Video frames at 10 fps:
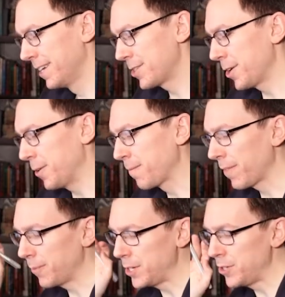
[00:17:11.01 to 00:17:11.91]
So
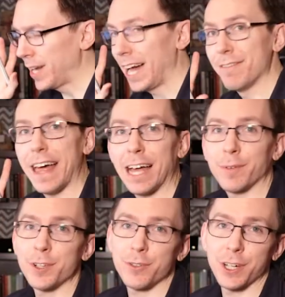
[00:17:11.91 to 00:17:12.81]
we do have
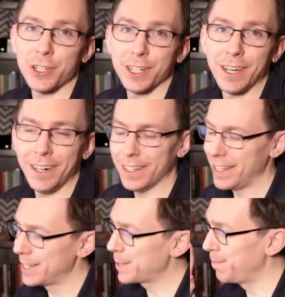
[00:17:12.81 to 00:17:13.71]
that restriction
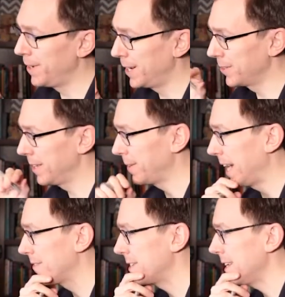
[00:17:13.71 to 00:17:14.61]
on this model that we
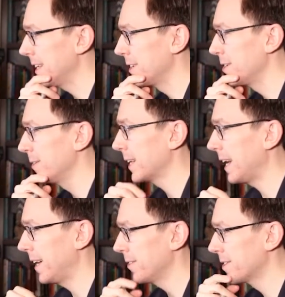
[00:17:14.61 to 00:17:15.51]
have to take into
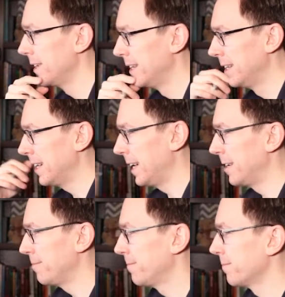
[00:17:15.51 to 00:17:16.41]
account.
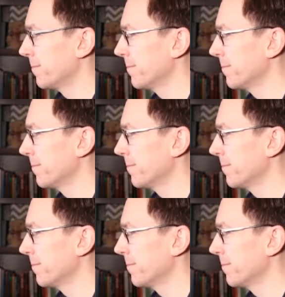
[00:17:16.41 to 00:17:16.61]
Um,